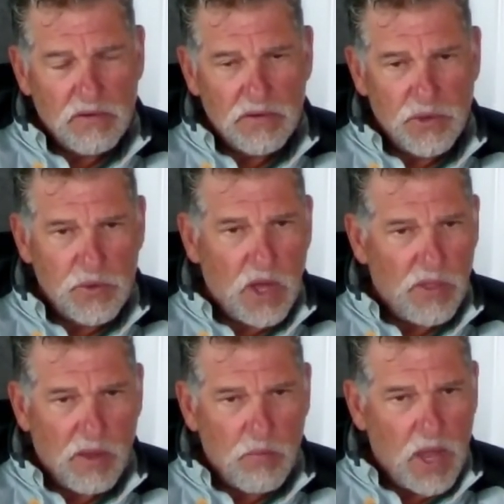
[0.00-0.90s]
know
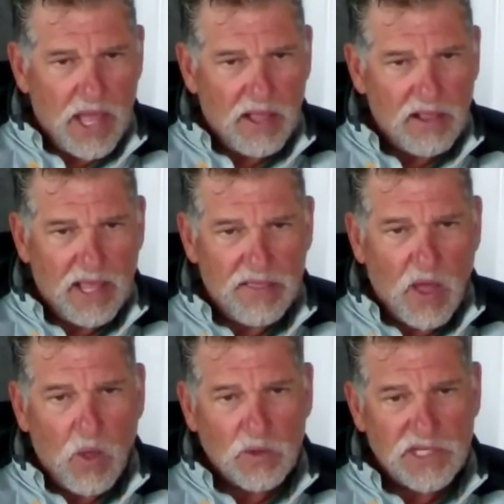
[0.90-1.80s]
them well, and the
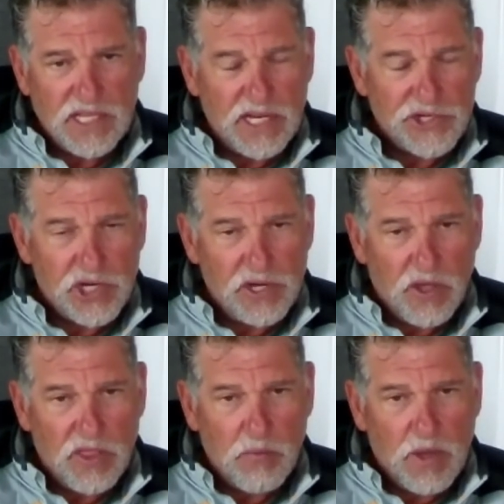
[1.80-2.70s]
whole city should
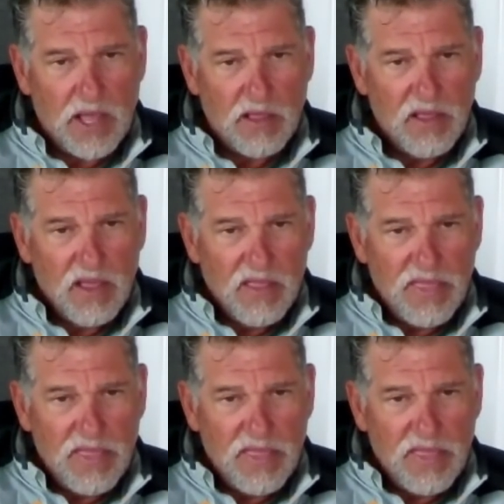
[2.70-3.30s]
know them well.